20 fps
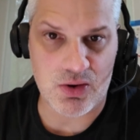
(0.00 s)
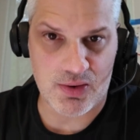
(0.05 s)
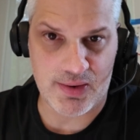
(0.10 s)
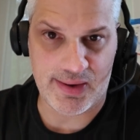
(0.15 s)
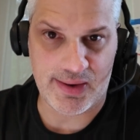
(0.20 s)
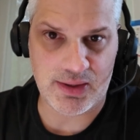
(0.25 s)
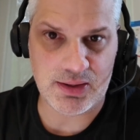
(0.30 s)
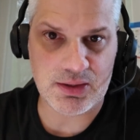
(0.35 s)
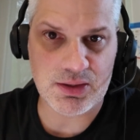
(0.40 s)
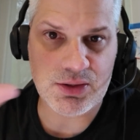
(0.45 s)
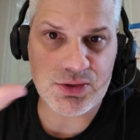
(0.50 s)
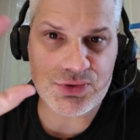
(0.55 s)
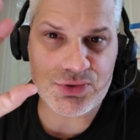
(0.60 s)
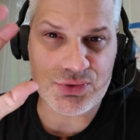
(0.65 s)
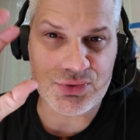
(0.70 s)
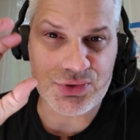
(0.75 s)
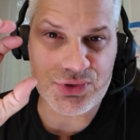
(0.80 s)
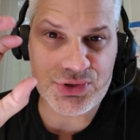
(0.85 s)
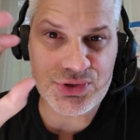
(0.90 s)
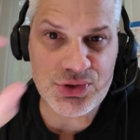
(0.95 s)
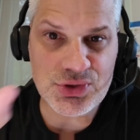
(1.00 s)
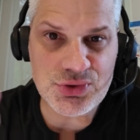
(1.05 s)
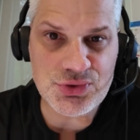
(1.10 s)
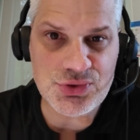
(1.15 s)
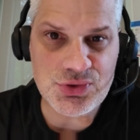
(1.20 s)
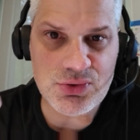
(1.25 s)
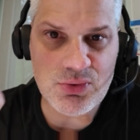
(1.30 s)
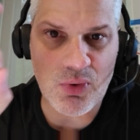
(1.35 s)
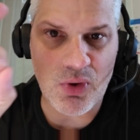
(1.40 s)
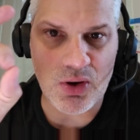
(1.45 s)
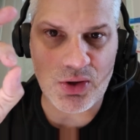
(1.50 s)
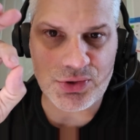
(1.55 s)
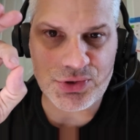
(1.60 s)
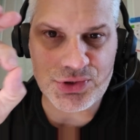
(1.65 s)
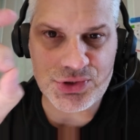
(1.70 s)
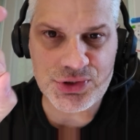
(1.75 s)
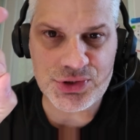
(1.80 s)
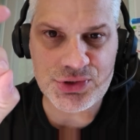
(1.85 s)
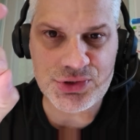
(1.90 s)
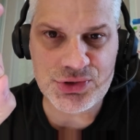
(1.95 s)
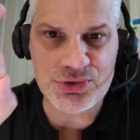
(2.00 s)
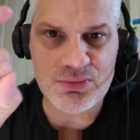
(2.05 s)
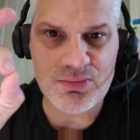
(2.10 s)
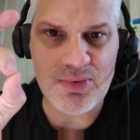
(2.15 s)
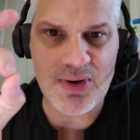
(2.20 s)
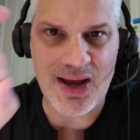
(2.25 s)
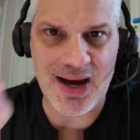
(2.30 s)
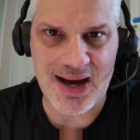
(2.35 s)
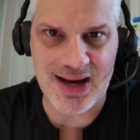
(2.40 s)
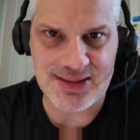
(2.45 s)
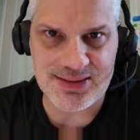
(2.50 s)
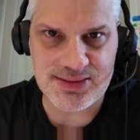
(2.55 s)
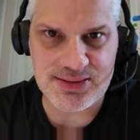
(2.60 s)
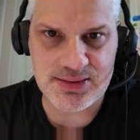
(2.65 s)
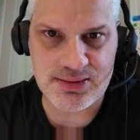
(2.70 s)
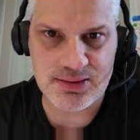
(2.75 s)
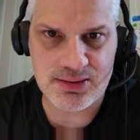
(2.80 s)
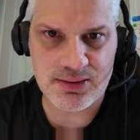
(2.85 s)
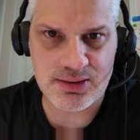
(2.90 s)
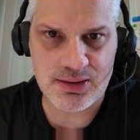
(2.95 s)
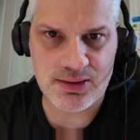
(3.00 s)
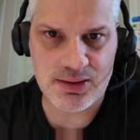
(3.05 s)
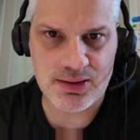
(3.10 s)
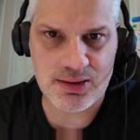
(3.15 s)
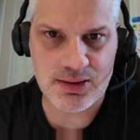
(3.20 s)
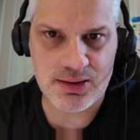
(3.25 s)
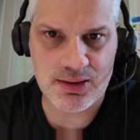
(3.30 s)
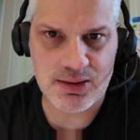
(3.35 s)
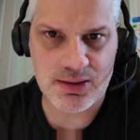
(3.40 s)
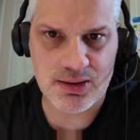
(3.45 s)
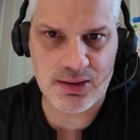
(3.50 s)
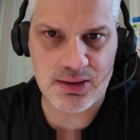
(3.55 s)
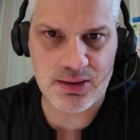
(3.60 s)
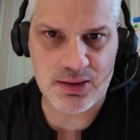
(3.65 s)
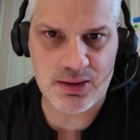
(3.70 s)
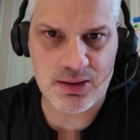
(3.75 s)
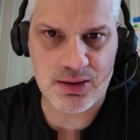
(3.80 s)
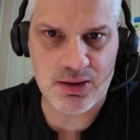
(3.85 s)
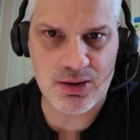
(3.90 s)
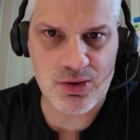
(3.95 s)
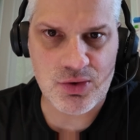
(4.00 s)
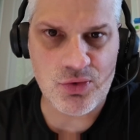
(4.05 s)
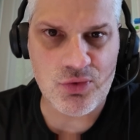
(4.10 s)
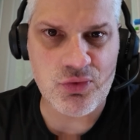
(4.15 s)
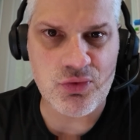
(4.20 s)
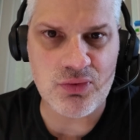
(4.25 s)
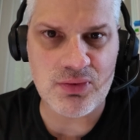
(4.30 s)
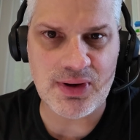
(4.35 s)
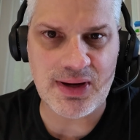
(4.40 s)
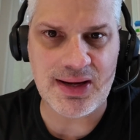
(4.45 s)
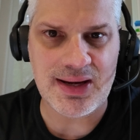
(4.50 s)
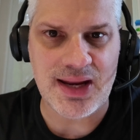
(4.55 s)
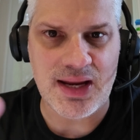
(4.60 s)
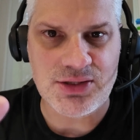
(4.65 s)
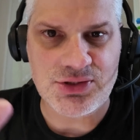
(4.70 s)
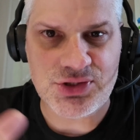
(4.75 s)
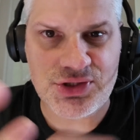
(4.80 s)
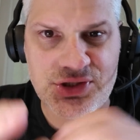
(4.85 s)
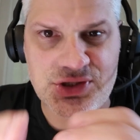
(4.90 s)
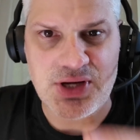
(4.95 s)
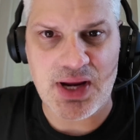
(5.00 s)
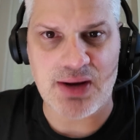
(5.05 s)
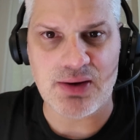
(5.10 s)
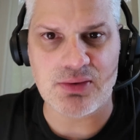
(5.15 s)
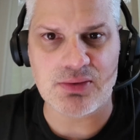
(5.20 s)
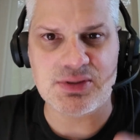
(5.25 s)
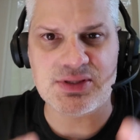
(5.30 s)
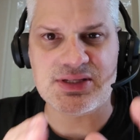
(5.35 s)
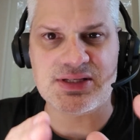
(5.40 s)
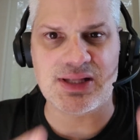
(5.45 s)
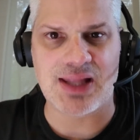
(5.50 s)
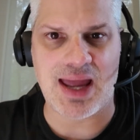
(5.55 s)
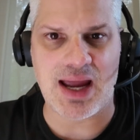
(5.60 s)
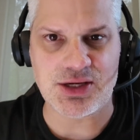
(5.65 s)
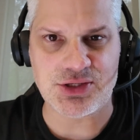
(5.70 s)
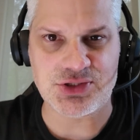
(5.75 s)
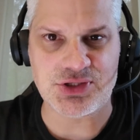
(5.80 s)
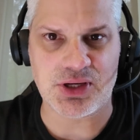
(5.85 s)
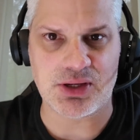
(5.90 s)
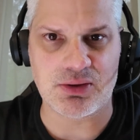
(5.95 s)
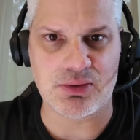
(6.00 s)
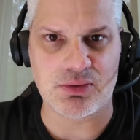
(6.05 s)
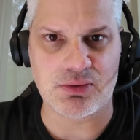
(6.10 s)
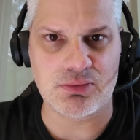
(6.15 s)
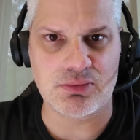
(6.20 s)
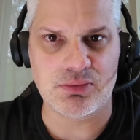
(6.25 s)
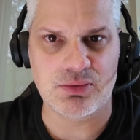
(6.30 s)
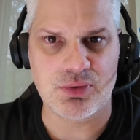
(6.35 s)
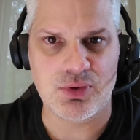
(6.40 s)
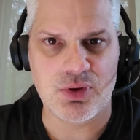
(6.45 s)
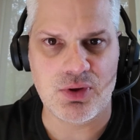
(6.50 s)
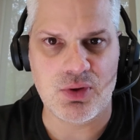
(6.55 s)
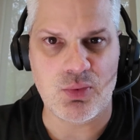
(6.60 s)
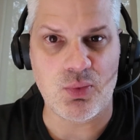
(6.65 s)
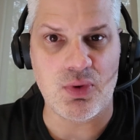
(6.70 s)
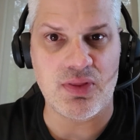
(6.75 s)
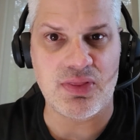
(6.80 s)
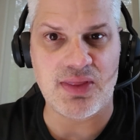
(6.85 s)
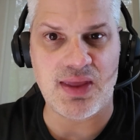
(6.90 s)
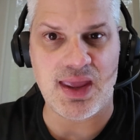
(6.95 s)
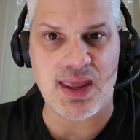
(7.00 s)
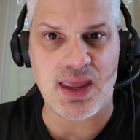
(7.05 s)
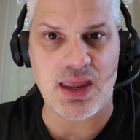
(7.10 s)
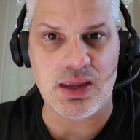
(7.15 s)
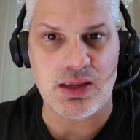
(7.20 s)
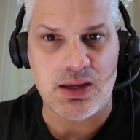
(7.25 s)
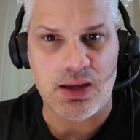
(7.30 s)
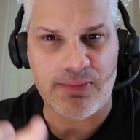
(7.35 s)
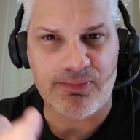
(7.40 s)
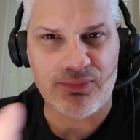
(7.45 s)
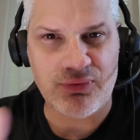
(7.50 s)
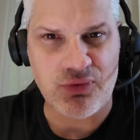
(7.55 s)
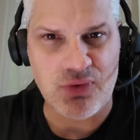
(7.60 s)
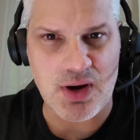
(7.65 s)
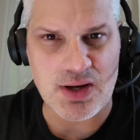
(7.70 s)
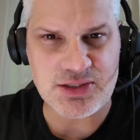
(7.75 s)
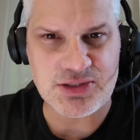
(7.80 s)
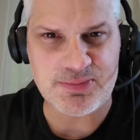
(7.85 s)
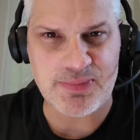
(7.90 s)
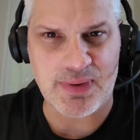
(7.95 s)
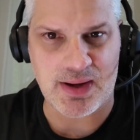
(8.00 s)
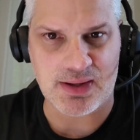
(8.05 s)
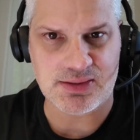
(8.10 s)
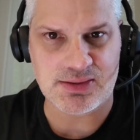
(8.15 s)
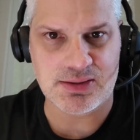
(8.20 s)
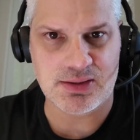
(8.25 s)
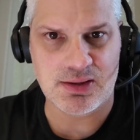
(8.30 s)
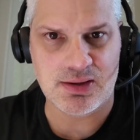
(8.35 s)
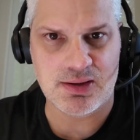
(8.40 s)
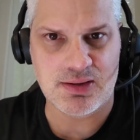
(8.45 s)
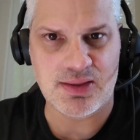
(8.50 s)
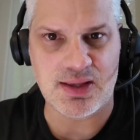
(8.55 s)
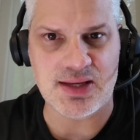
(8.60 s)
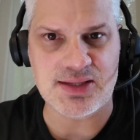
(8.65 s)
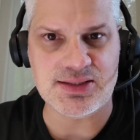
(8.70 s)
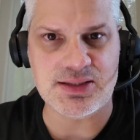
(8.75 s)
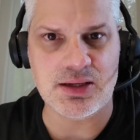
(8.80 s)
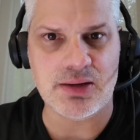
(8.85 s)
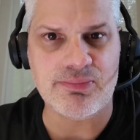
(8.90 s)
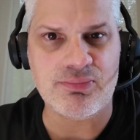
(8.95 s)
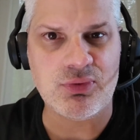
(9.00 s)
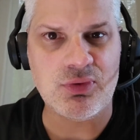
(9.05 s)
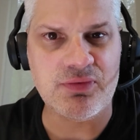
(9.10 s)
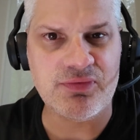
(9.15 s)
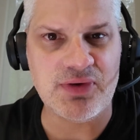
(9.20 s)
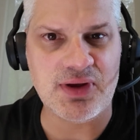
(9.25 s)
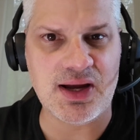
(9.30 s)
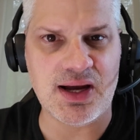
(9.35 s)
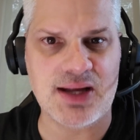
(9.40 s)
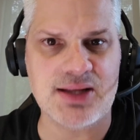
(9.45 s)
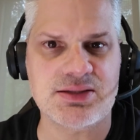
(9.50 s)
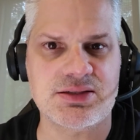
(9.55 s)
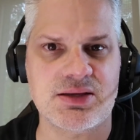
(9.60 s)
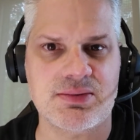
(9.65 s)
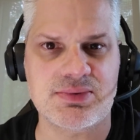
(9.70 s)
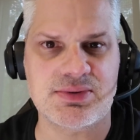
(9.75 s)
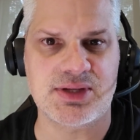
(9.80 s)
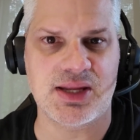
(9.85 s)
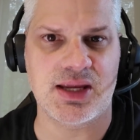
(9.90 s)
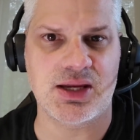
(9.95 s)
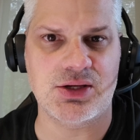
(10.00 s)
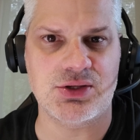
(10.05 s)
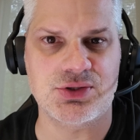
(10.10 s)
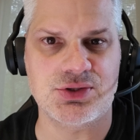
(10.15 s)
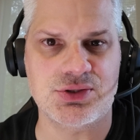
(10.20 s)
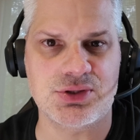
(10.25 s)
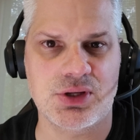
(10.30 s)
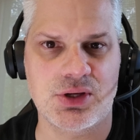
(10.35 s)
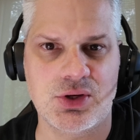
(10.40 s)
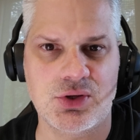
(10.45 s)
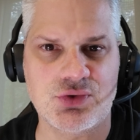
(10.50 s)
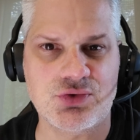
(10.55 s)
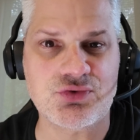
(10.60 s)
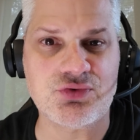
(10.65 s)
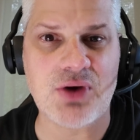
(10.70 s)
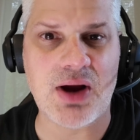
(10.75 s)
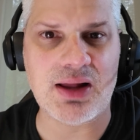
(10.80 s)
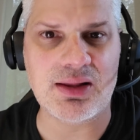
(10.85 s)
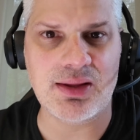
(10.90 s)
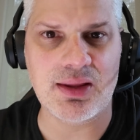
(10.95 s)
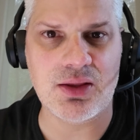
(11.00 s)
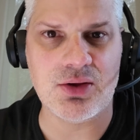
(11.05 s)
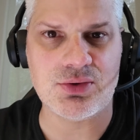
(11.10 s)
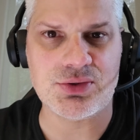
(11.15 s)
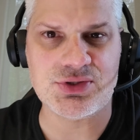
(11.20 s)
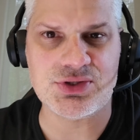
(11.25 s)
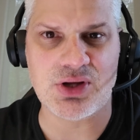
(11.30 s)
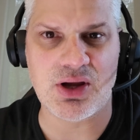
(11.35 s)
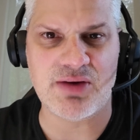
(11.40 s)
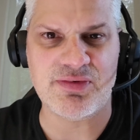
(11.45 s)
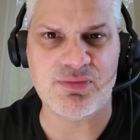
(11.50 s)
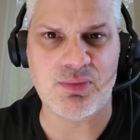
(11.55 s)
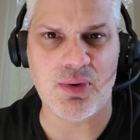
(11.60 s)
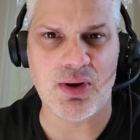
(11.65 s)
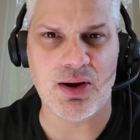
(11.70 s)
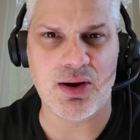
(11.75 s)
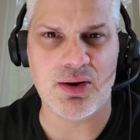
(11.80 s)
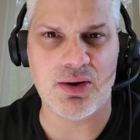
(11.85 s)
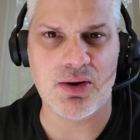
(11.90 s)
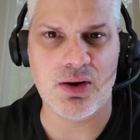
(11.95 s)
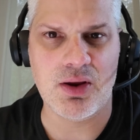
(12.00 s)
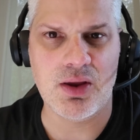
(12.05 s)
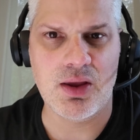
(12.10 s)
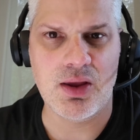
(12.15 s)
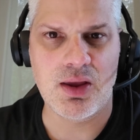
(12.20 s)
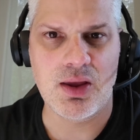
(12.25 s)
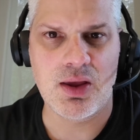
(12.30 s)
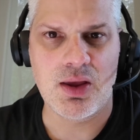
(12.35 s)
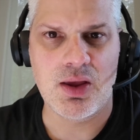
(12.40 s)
All right. So should you or should you not create a shared Slack channel with a prospect that is in a proof of concept stage, trialing your software,